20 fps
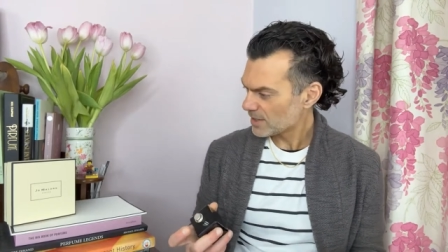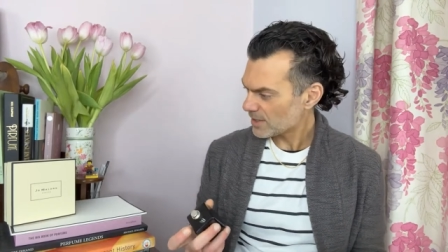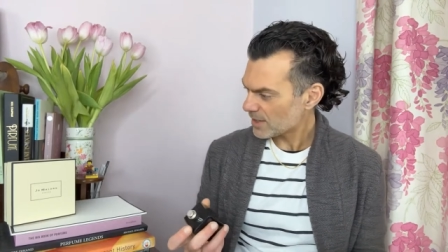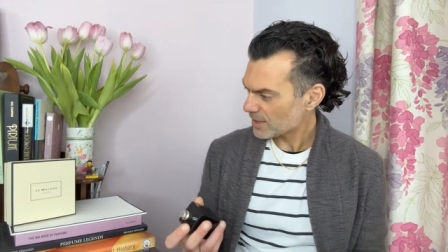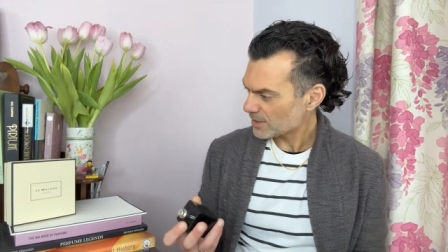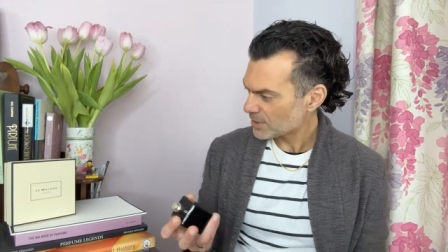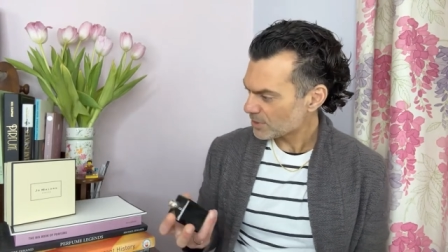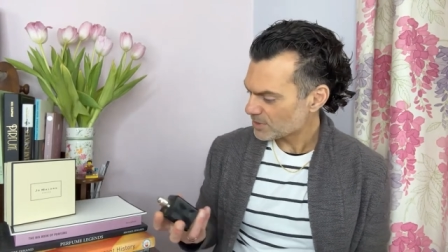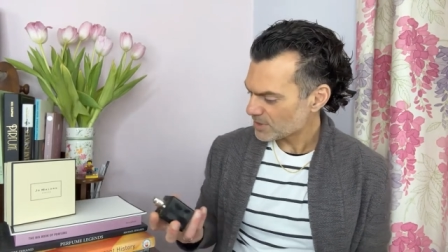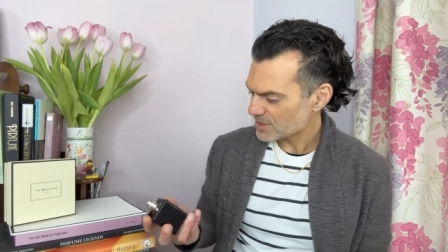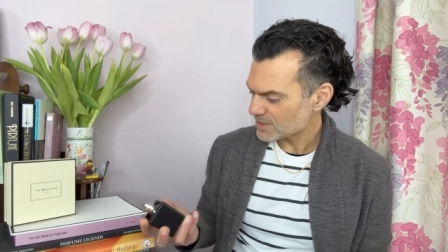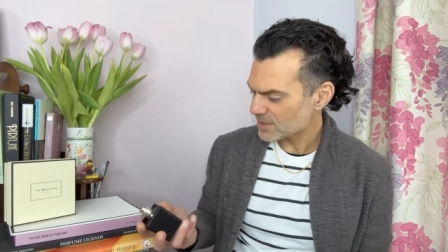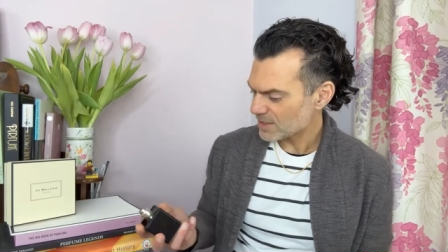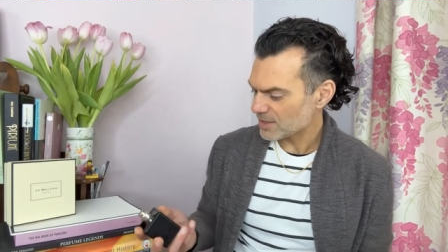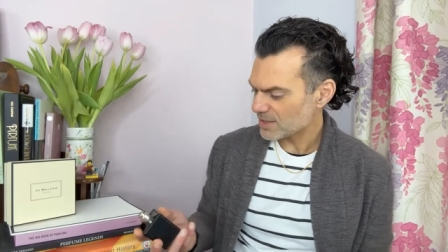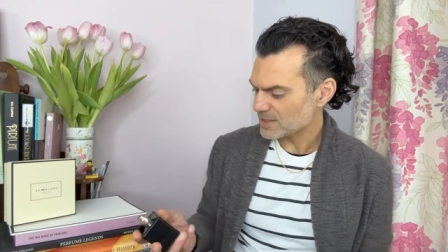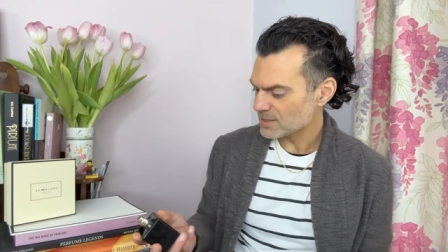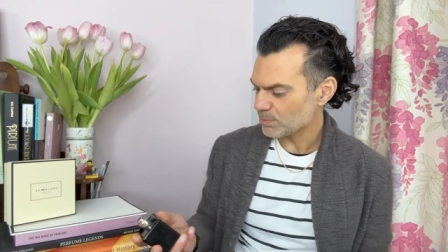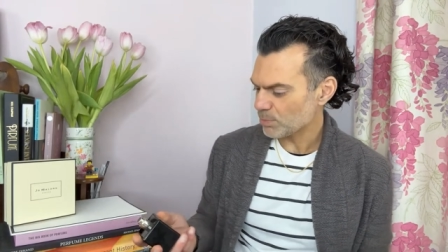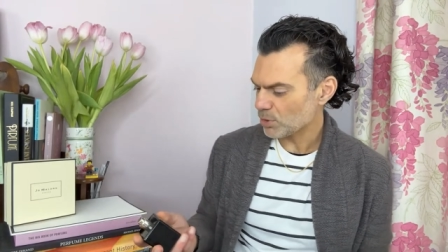I noticed
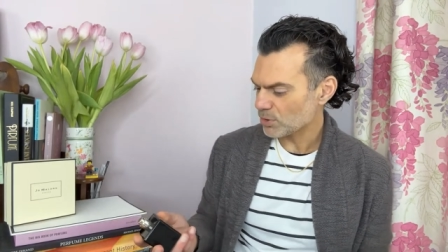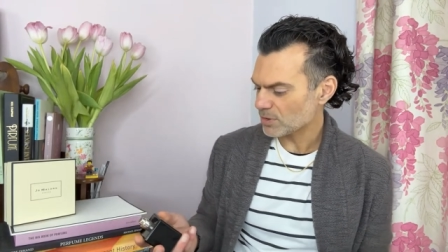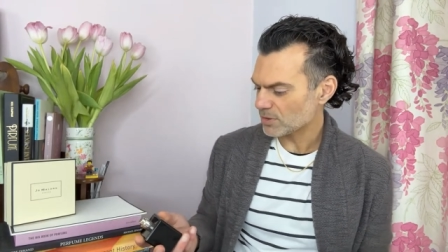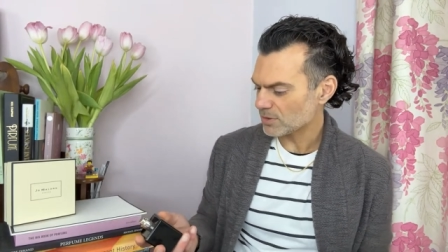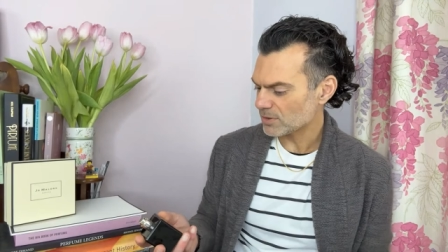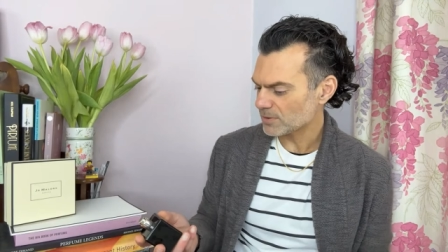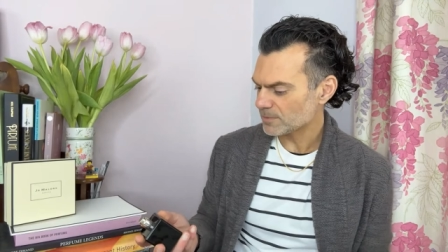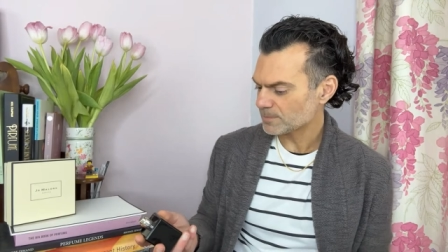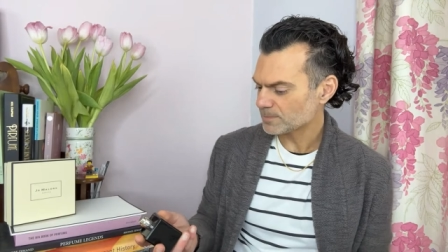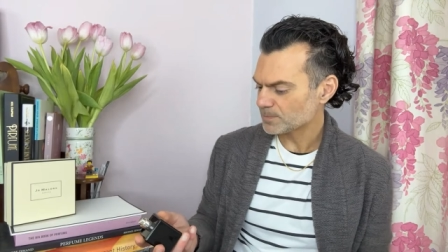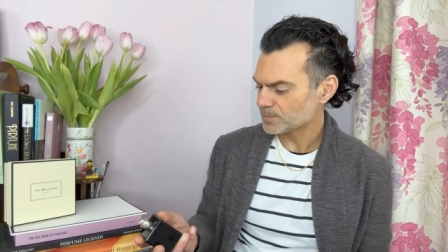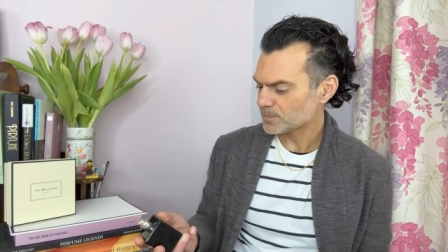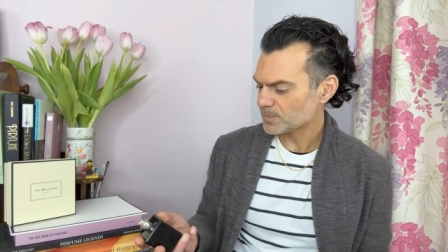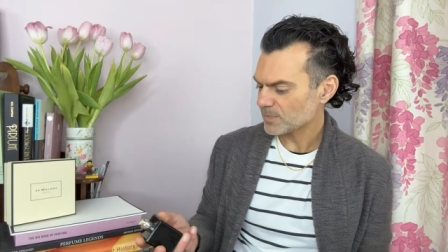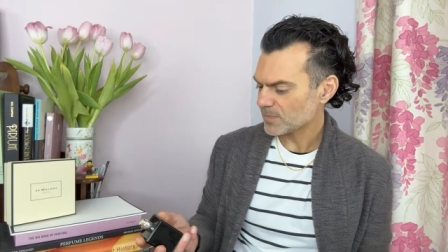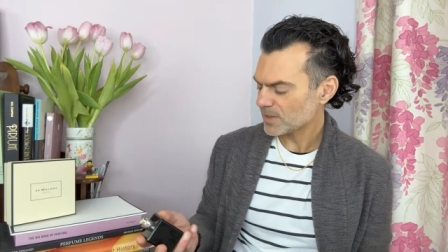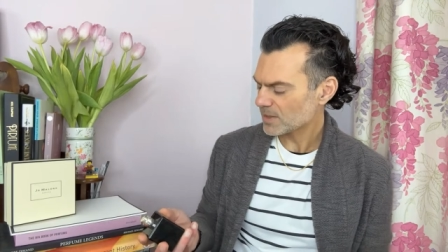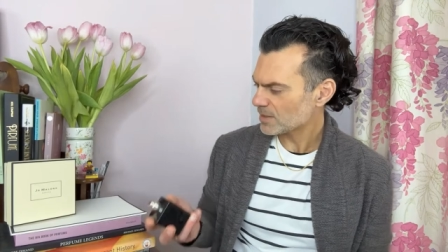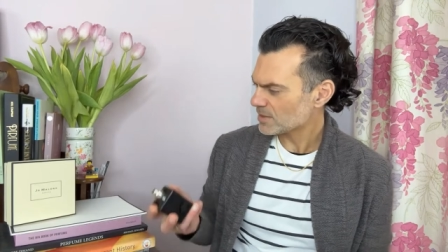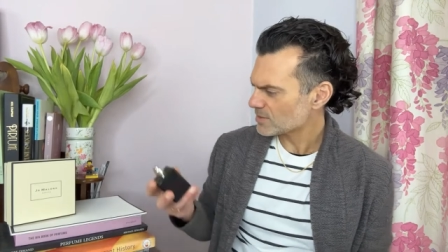that this bottle
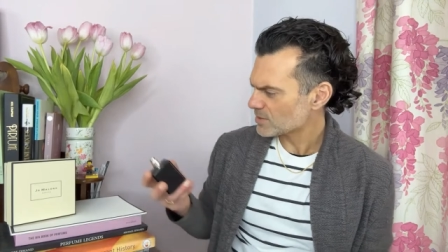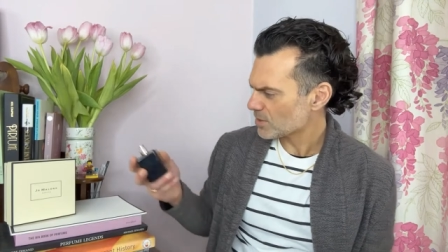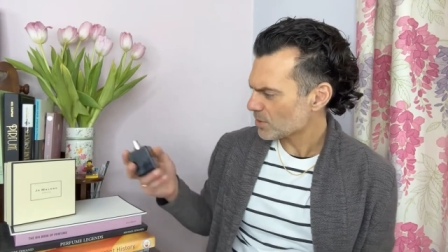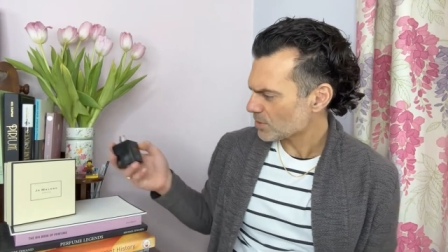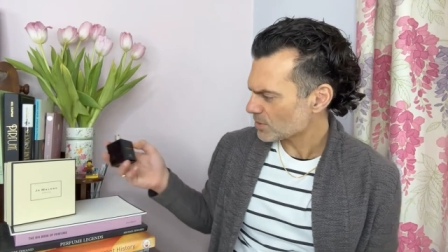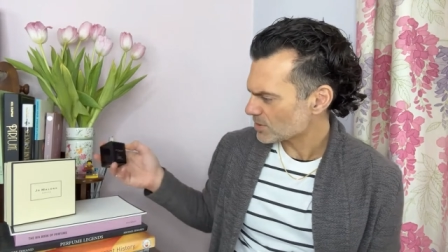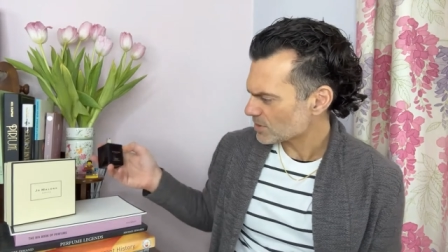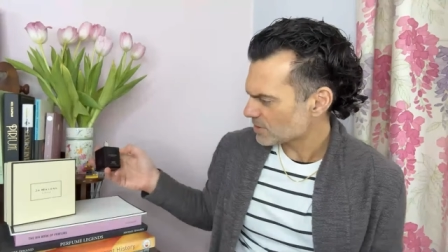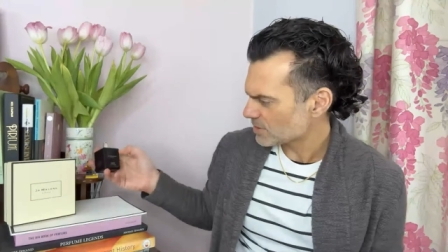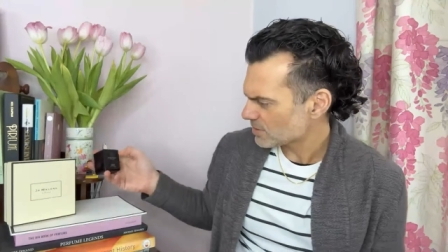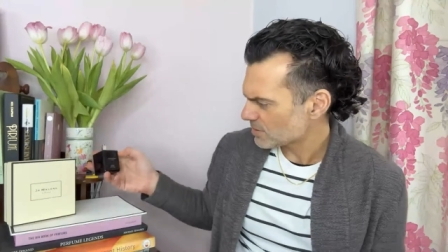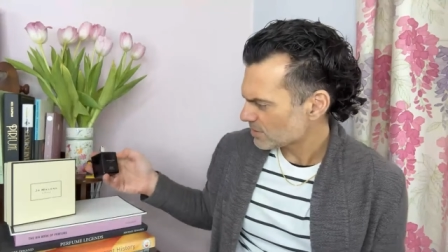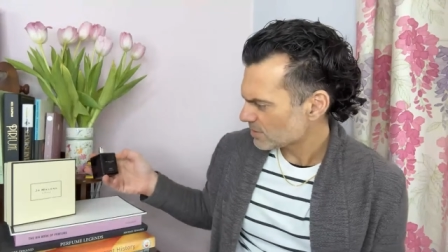has got